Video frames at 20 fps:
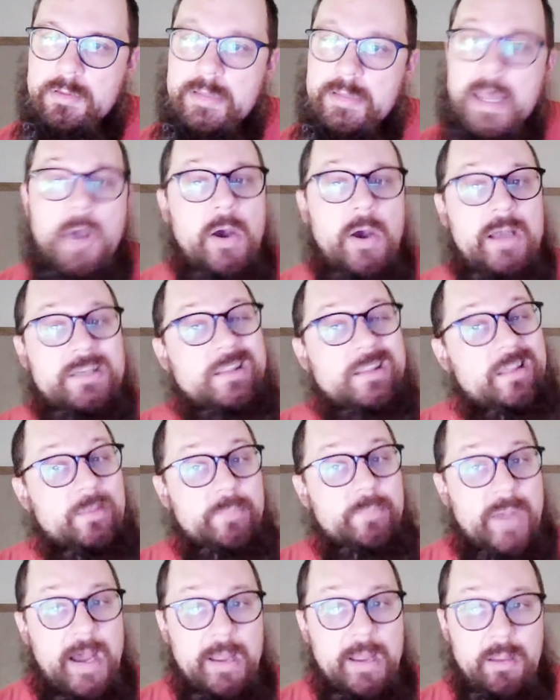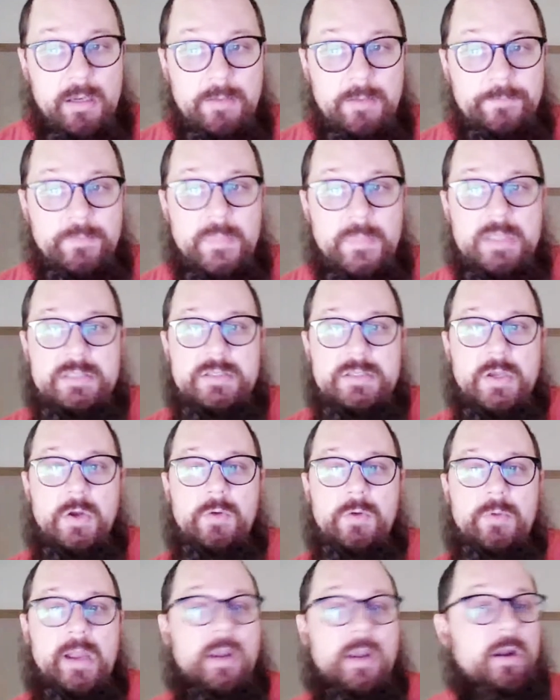Now onto the compiler.
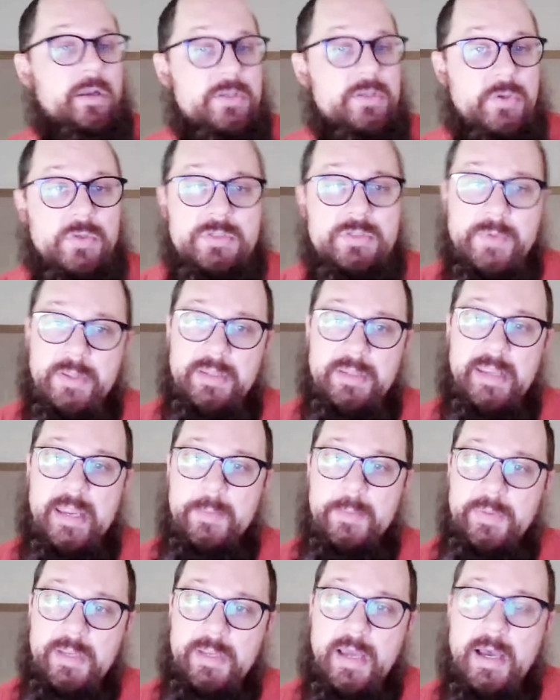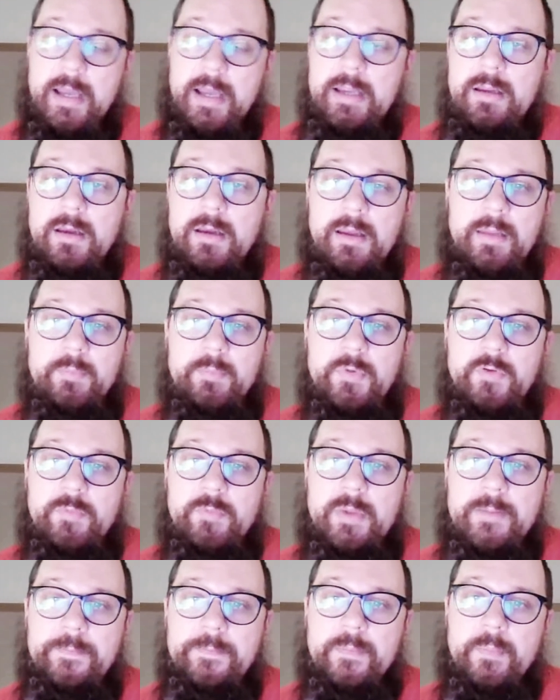So I already told you about the API
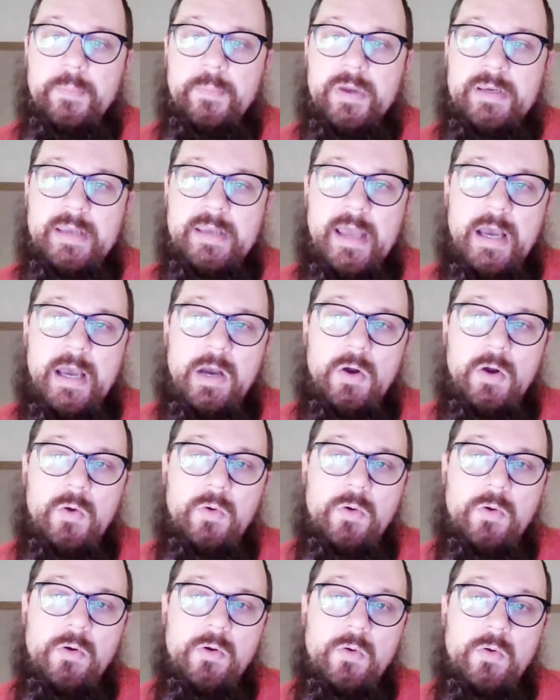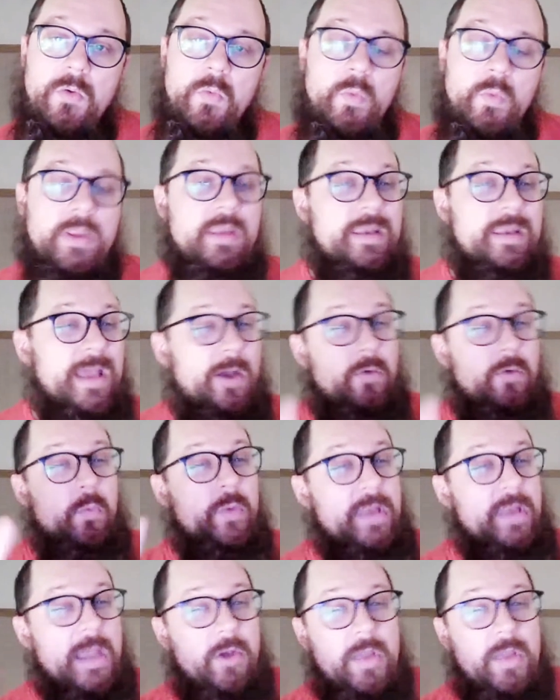improvement, but now we
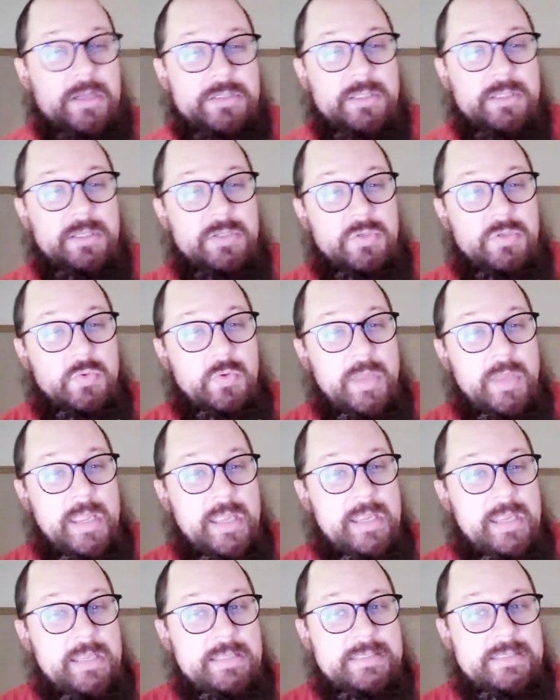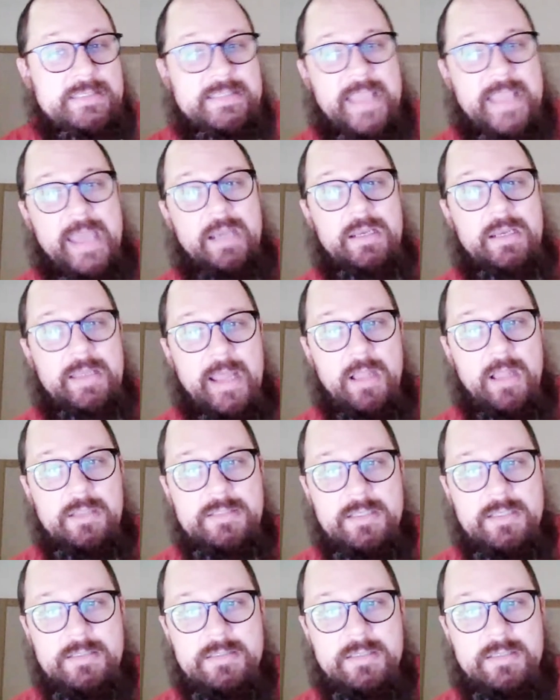actually do a static
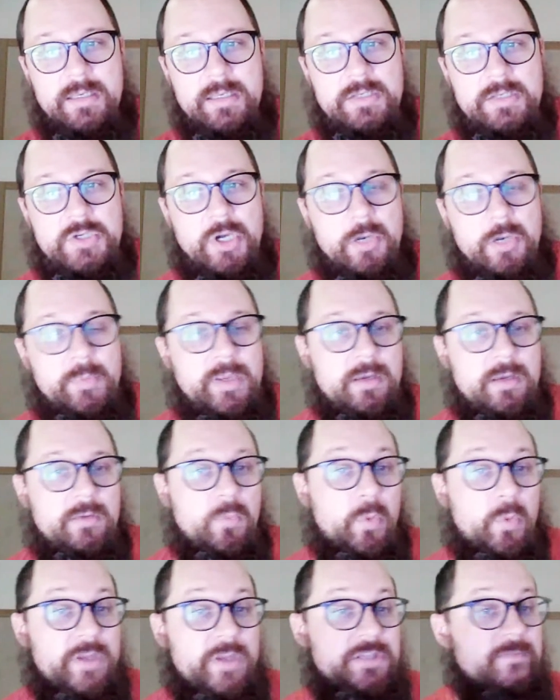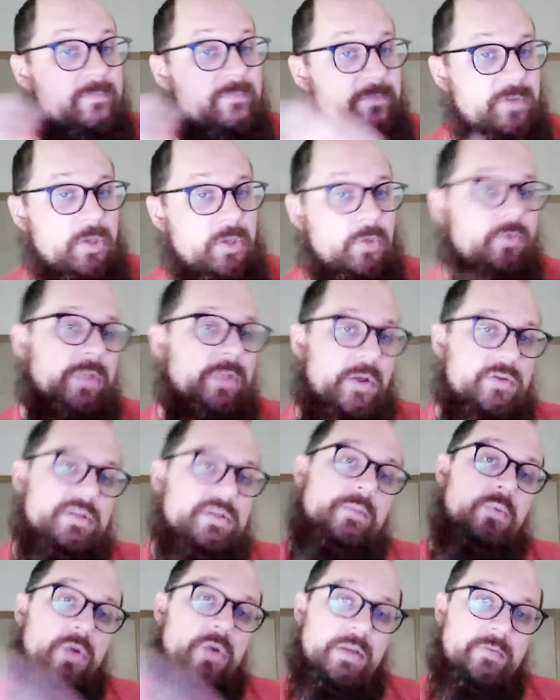analysis to determine which view. That was
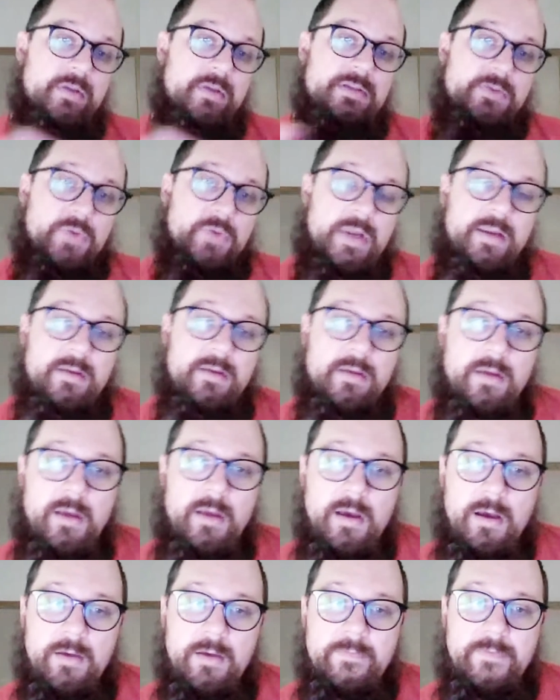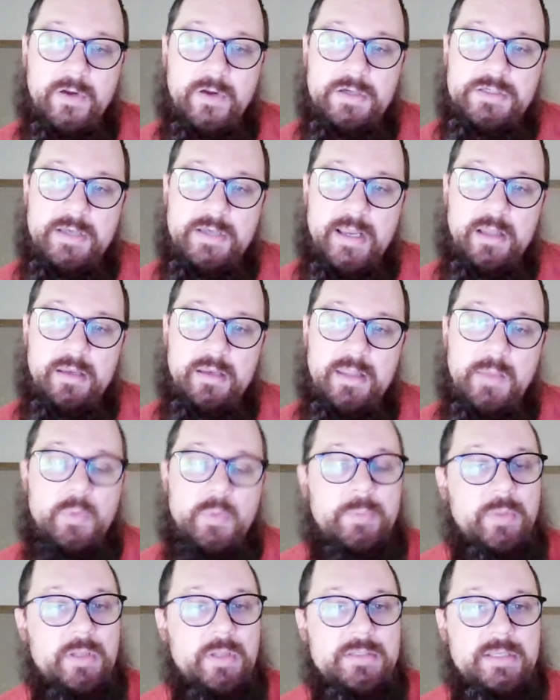the previous great functionality that
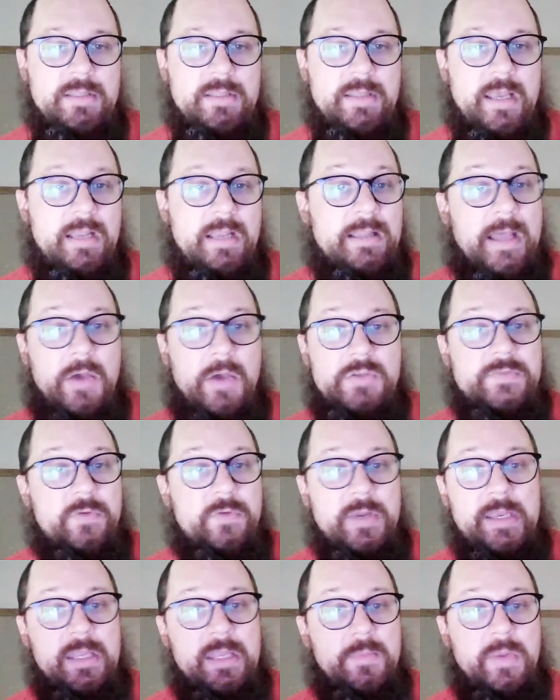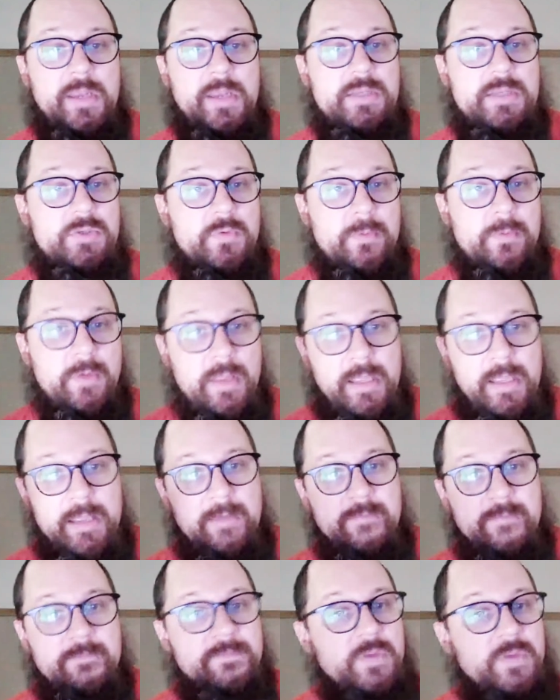we built in that allows for anybody to
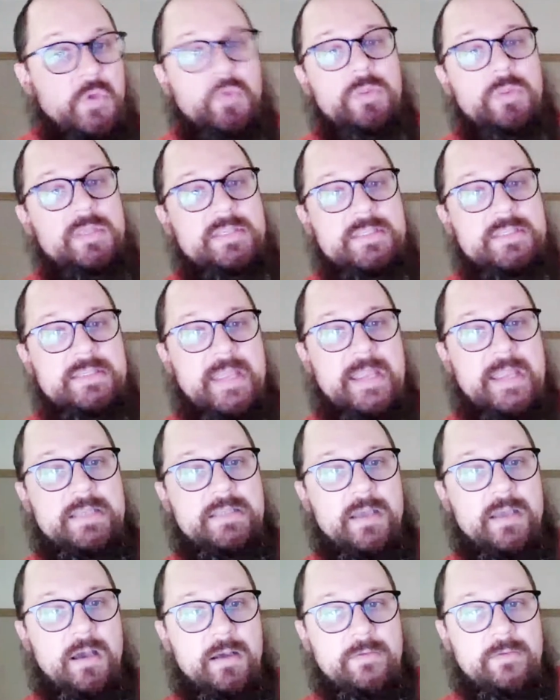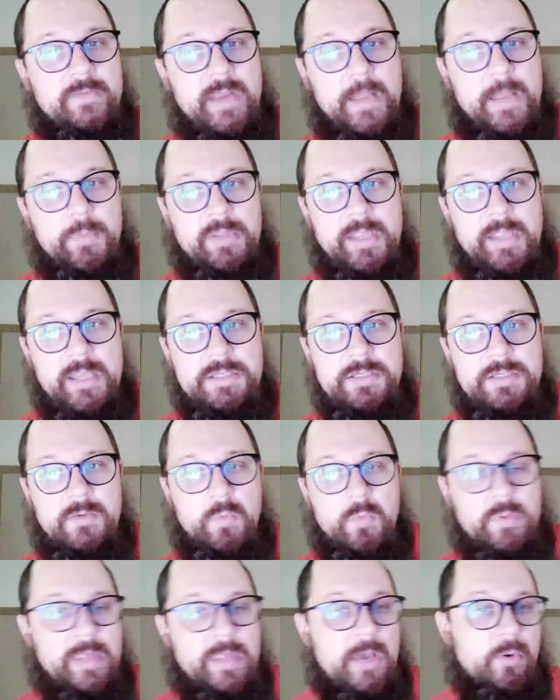view the state of an
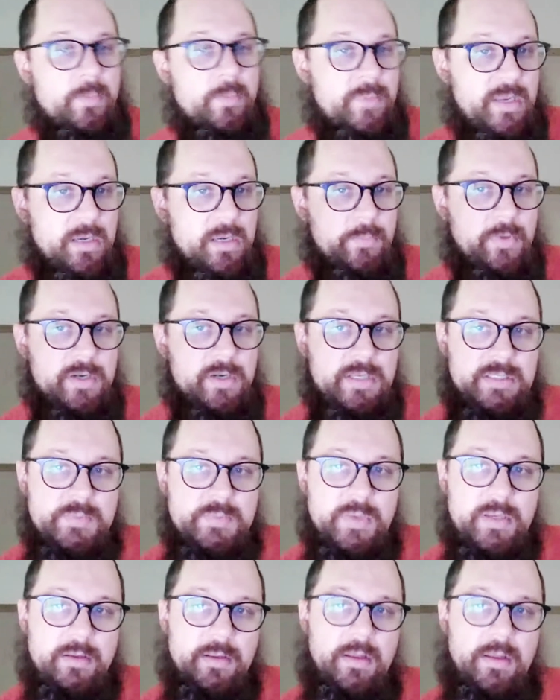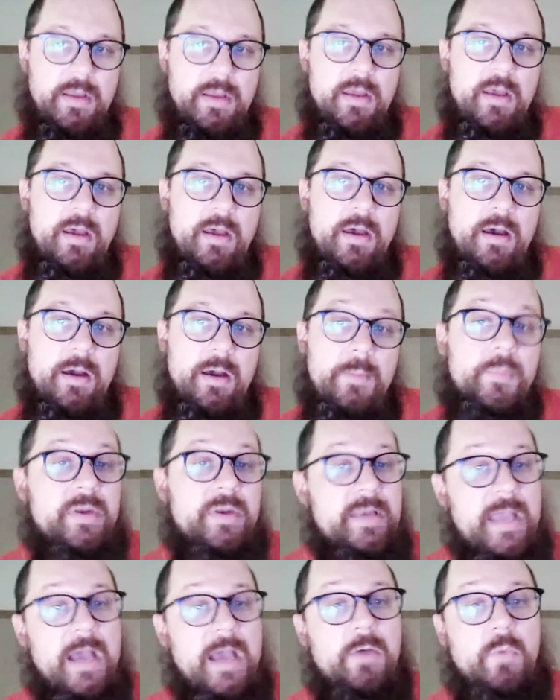application without being a participant.
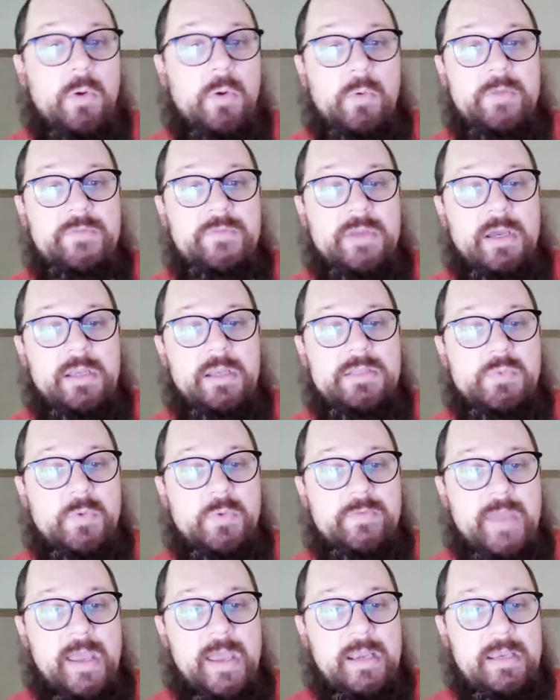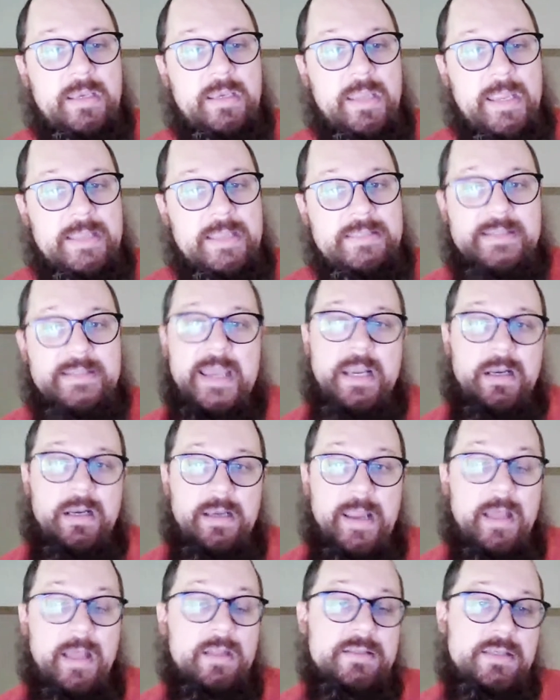But now what we've done is we've added a static
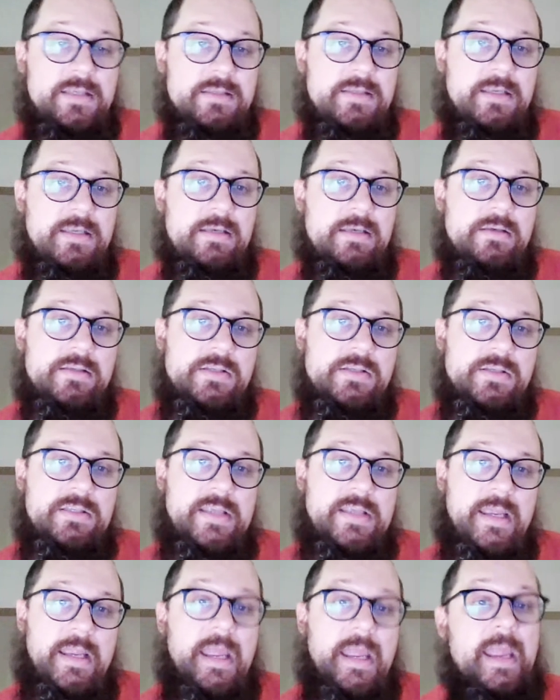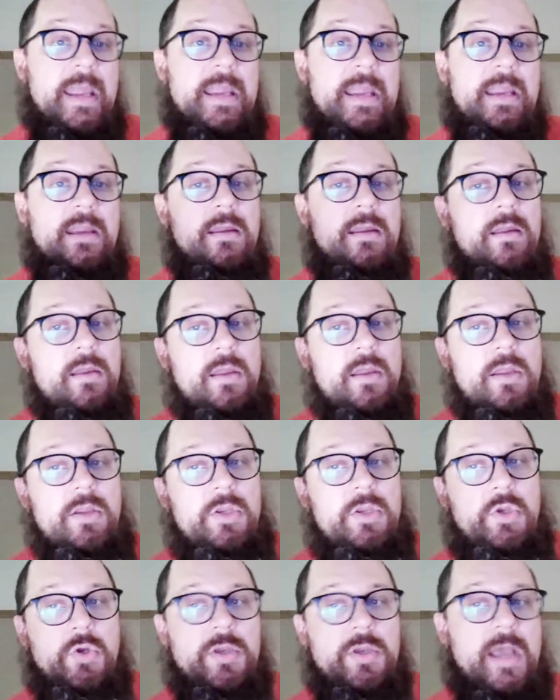analysis in to say, hey,
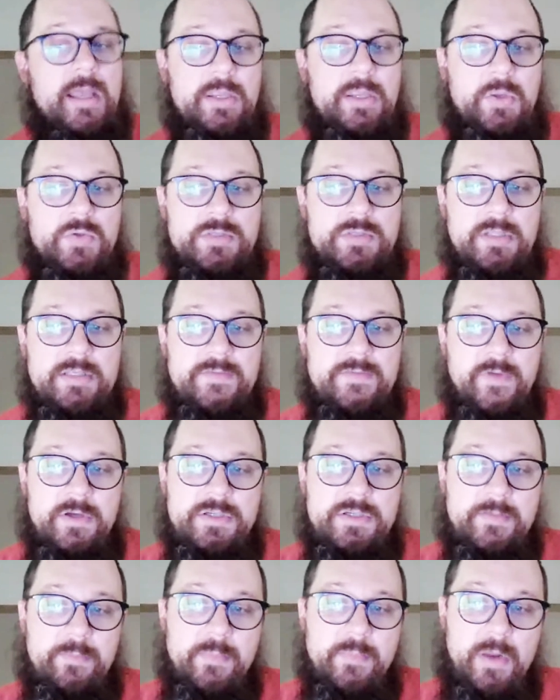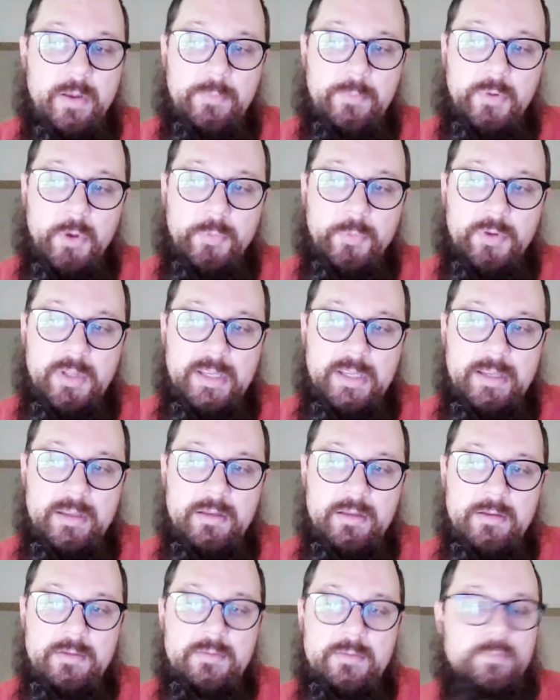you're not using this function appropriately.
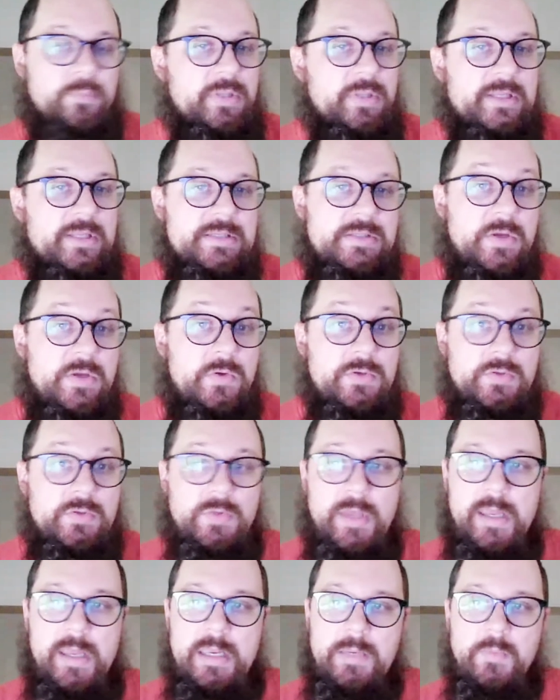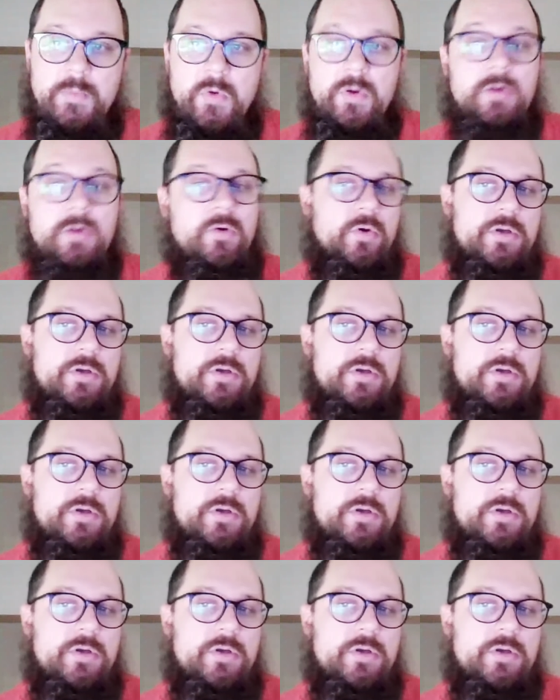please don't do that anymore